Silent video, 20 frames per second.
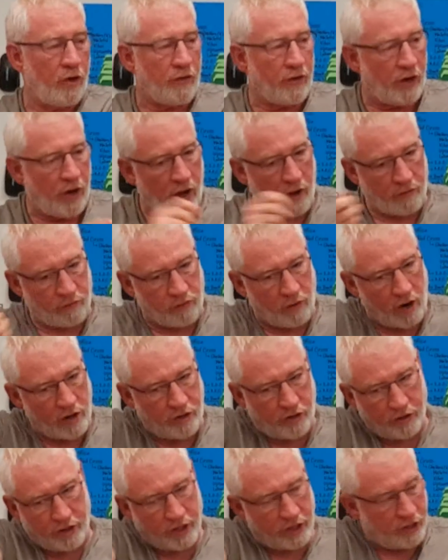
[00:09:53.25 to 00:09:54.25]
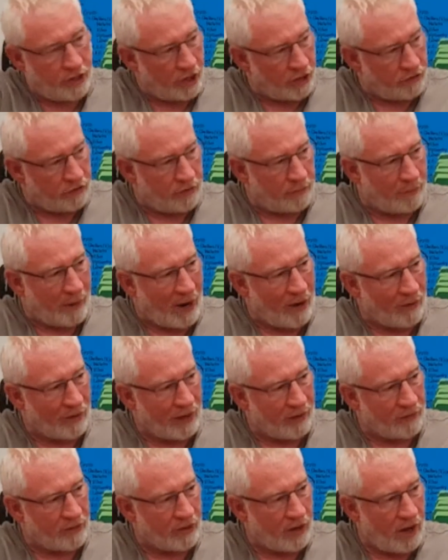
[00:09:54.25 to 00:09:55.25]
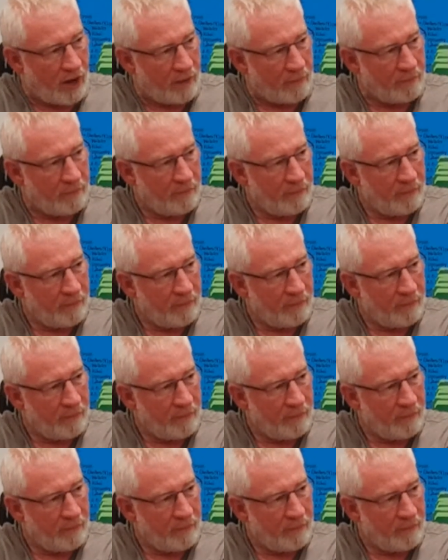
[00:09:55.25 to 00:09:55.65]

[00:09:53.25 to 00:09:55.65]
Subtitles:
on the front you can adjust the power level knob.